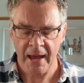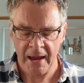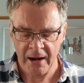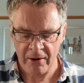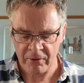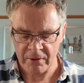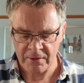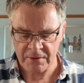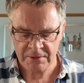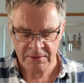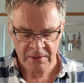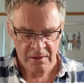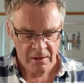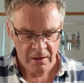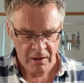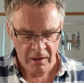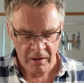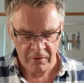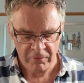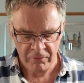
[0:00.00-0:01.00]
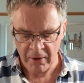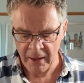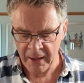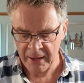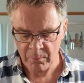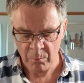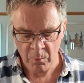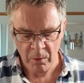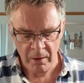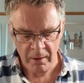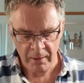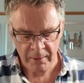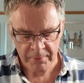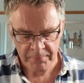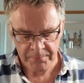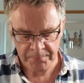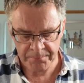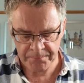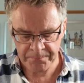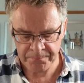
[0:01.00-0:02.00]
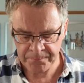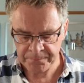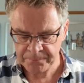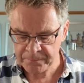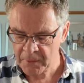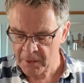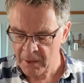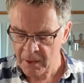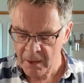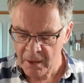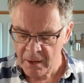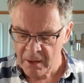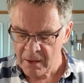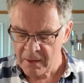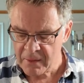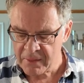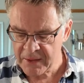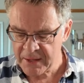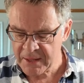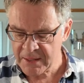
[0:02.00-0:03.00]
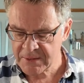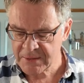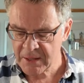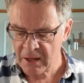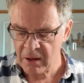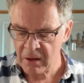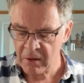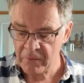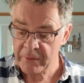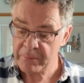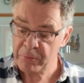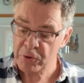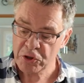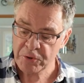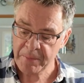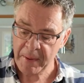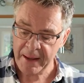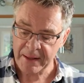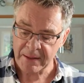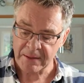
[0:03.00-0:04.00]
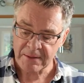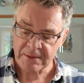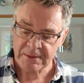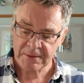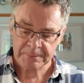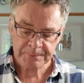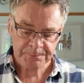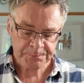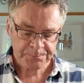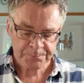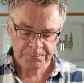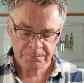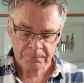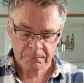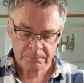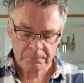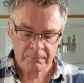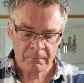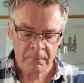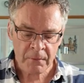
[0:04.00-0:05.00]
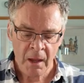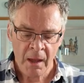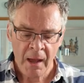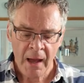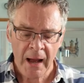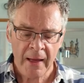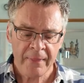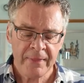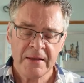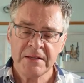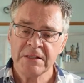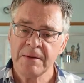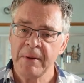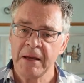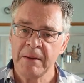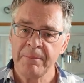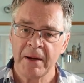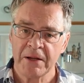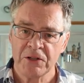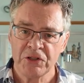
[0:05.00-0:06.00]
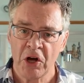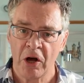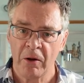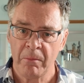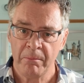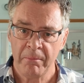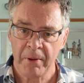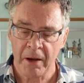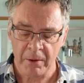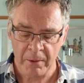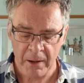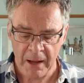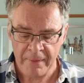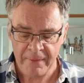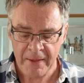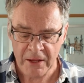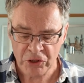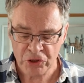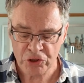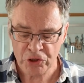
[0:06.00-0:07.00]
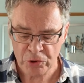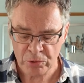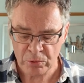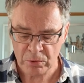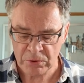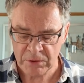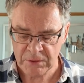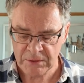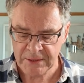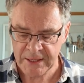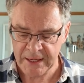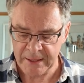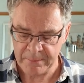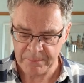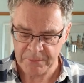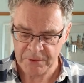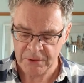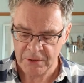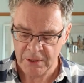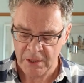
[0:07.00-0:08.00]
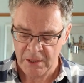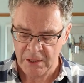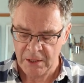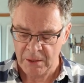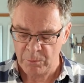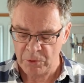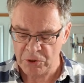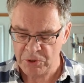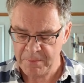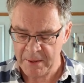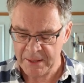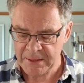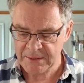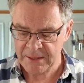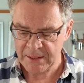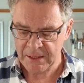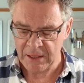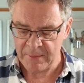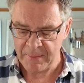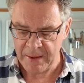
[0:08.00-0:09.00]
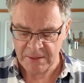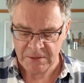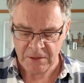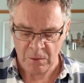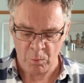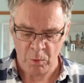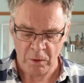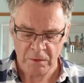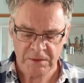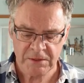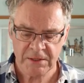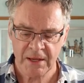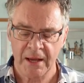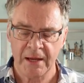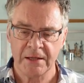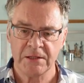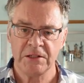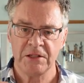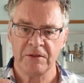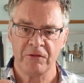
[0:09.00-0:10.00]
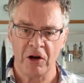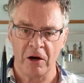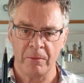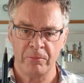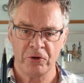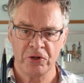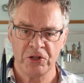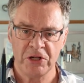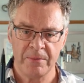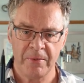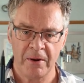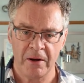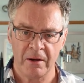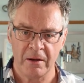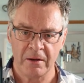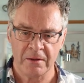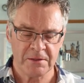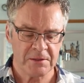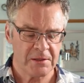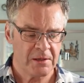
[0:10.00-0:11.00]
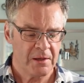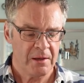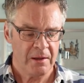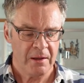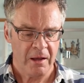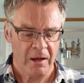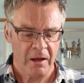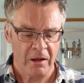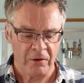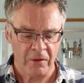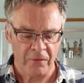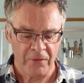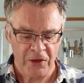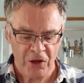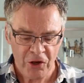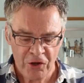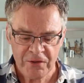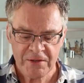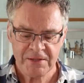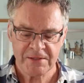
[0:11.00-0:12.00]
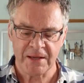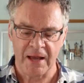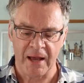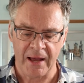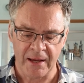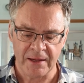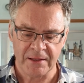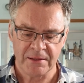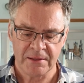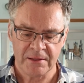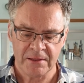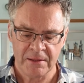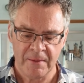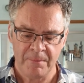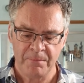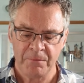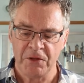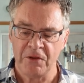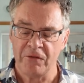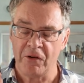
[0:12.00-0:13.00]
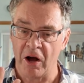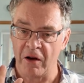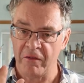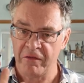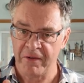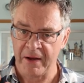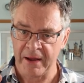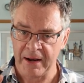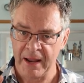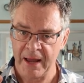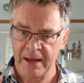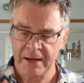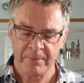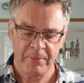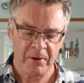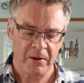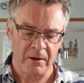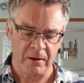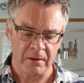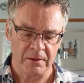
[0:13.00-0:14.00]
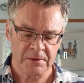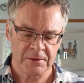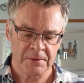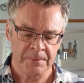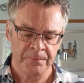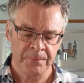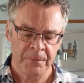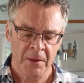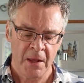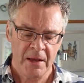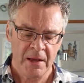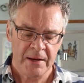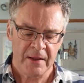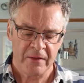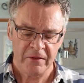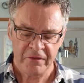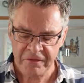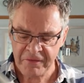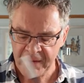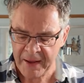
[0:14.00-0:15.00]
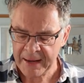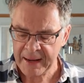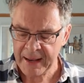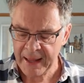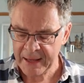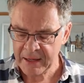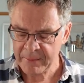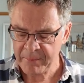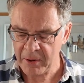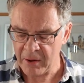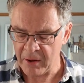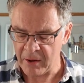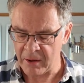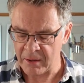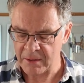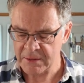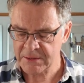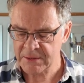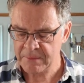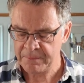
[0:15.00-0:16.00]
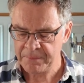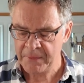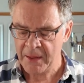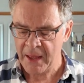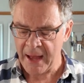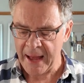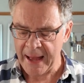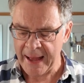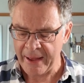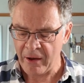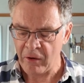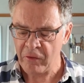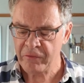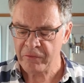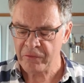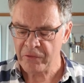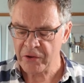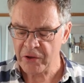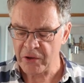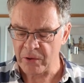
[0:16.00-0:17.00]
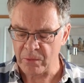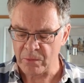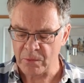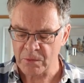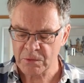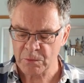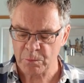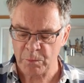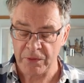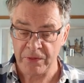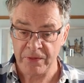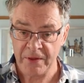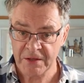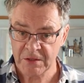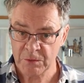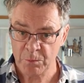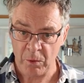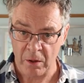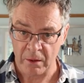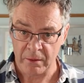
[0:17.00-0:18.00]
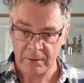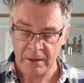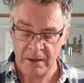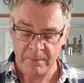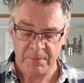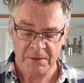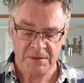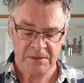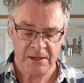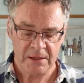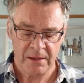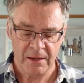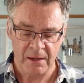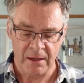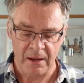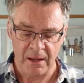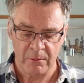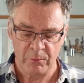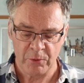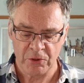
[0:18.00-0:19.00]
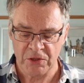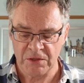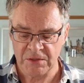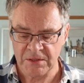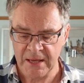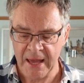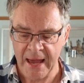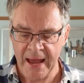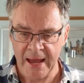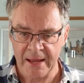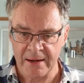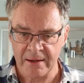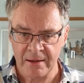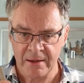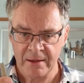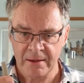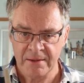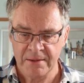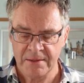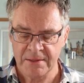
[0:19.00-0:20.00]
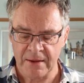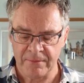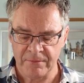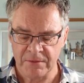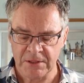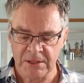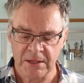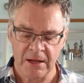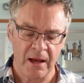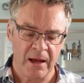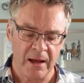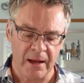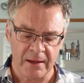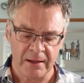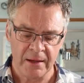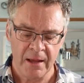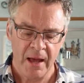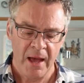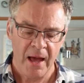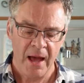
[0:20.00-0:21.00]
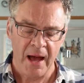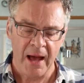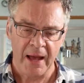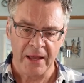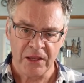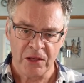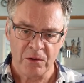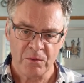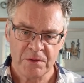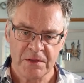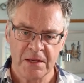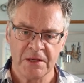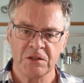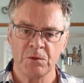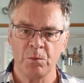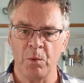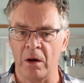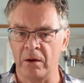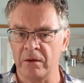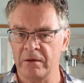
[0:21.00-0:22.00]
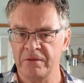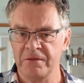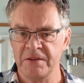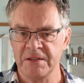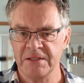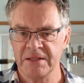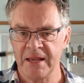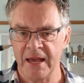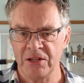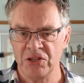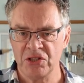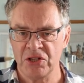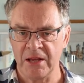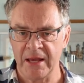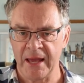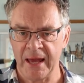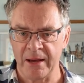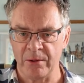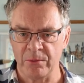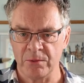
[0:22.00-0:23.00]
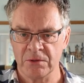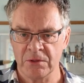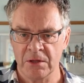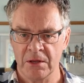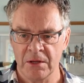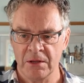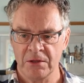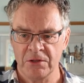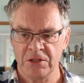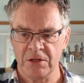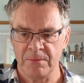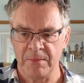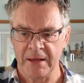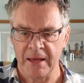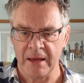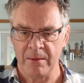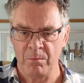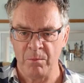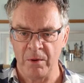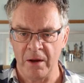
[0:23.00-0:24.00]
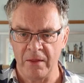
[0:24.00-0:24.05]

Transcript: areas of line work. These are the brush pens, and these are made by Tombow, and they're dual tipped, which basically means on one side you've got a brushy part, and on the other side you've got a fine liner part. Now the fine liner part I often use with this one in particular, which is the N79. I use this one for sketching out to begin